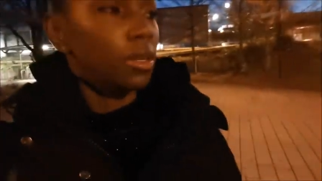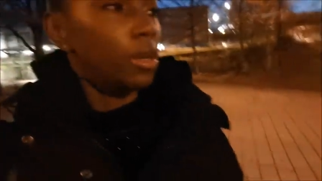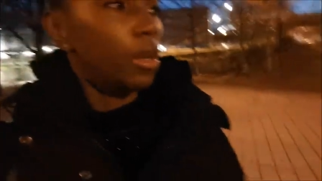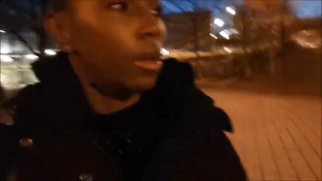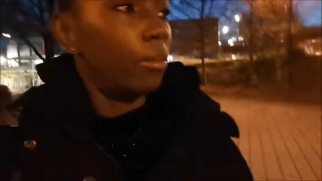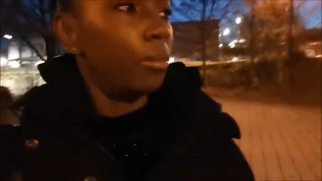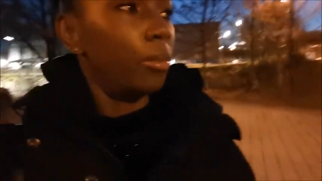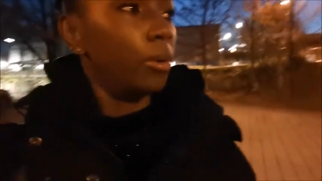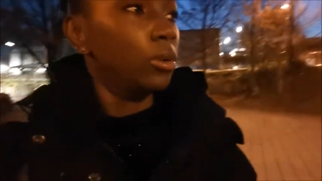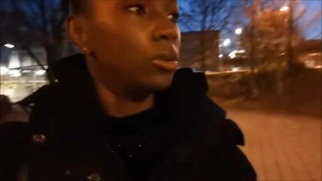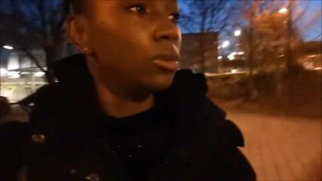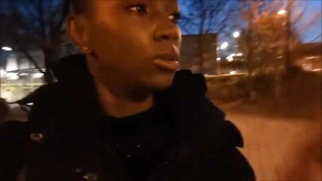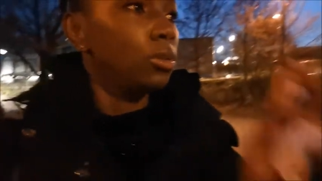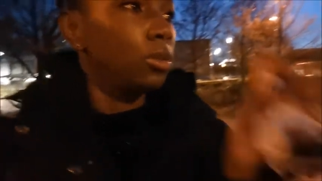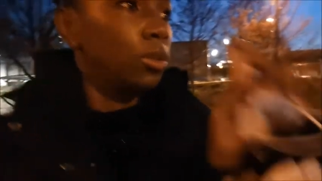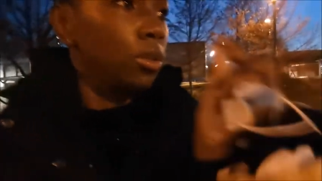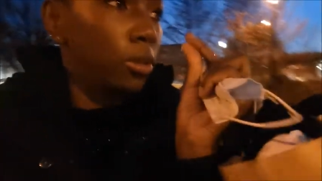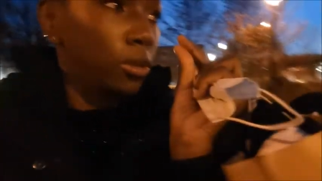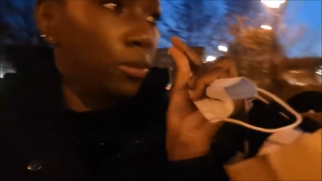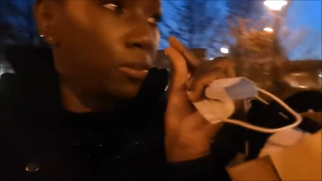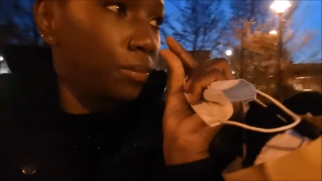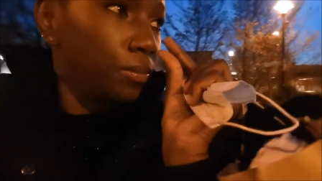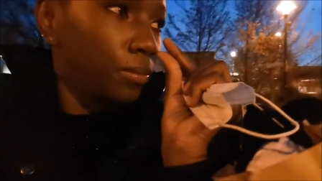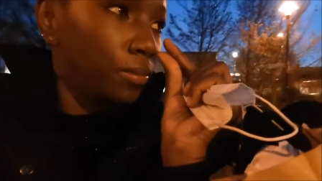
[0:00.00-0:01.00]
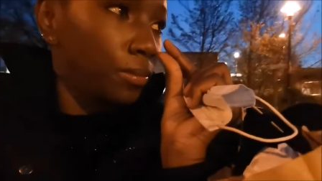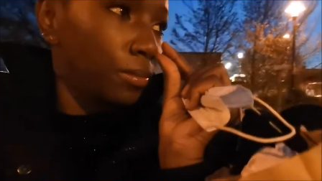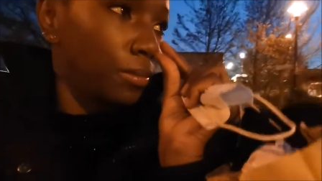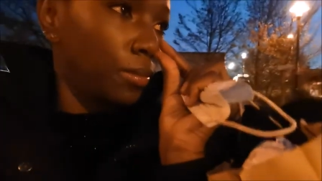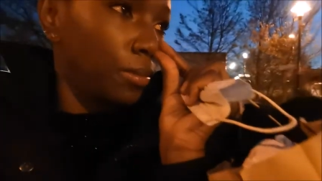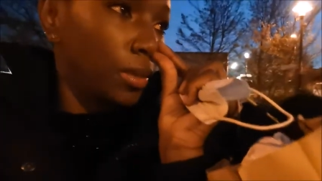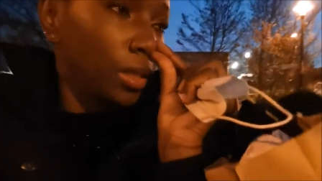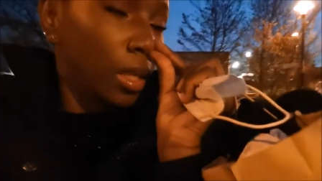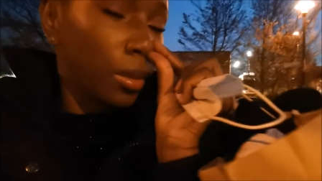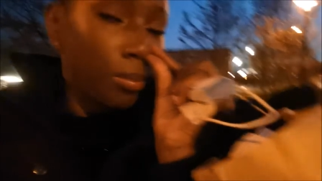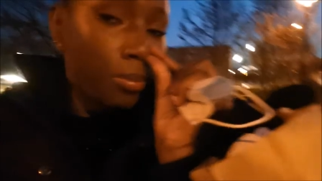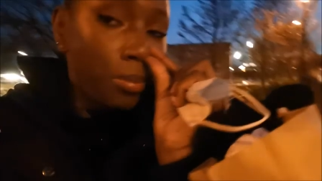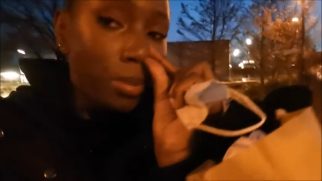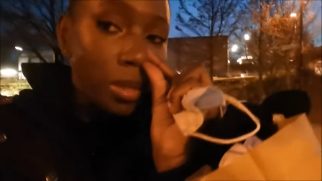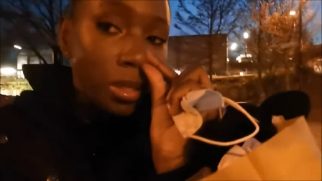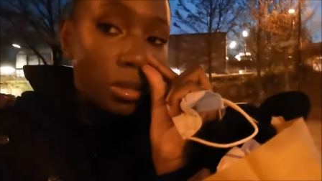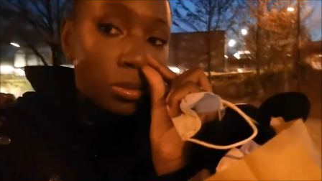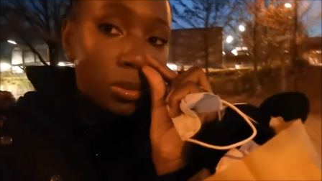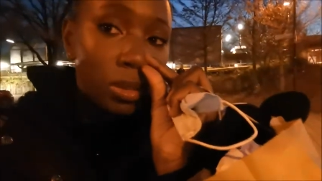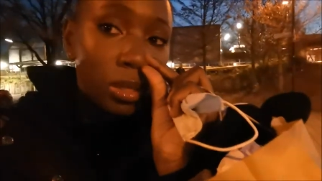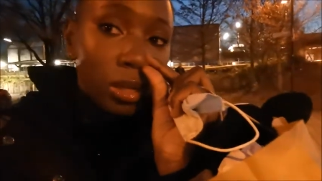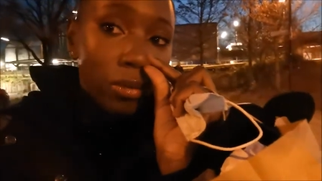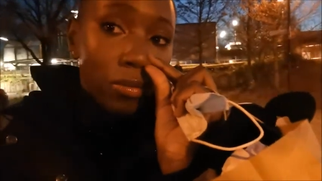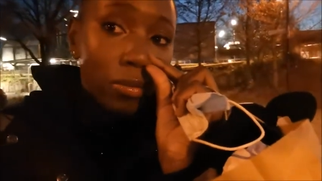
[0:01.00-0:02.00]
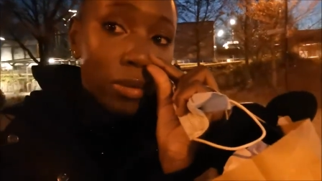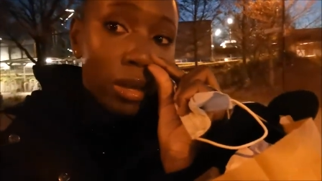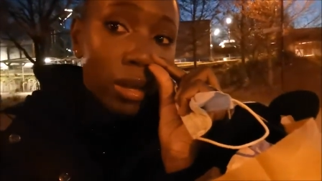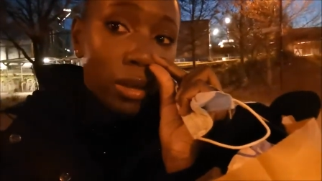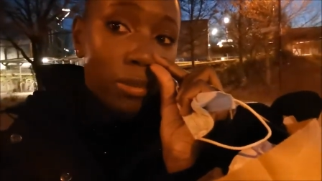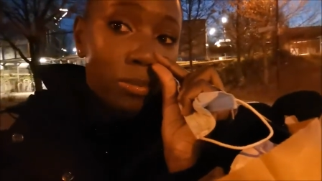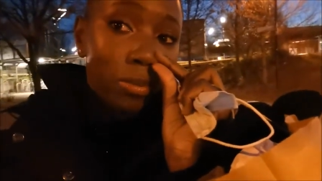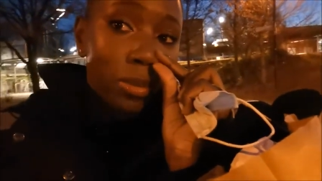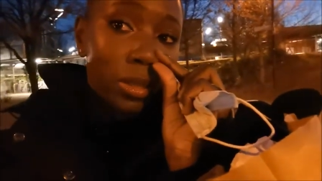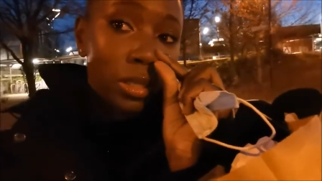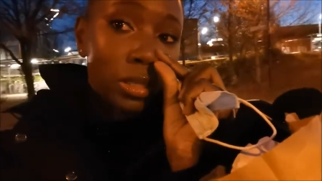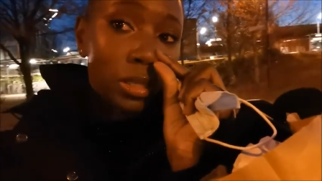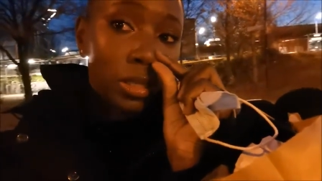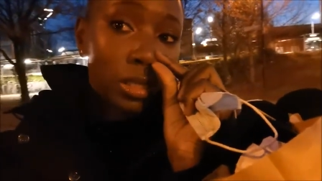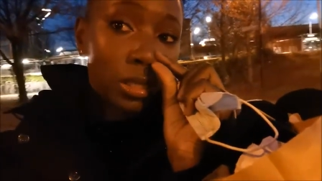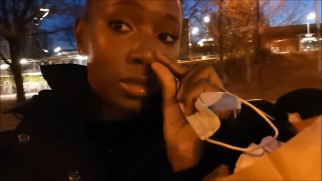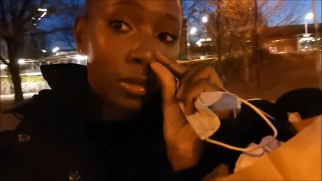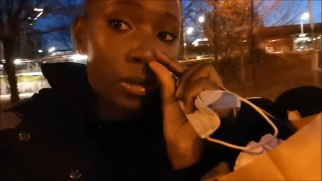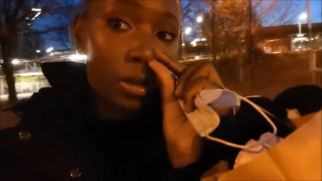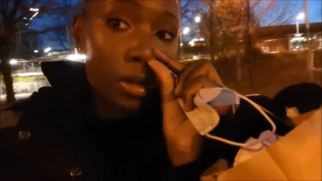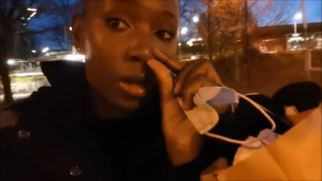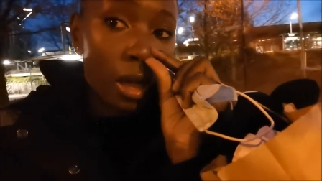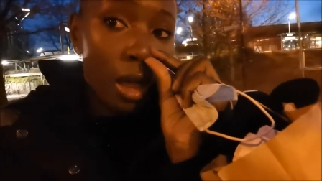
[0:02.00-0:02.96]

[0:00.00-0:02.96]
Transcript: able to pick whatever I picked,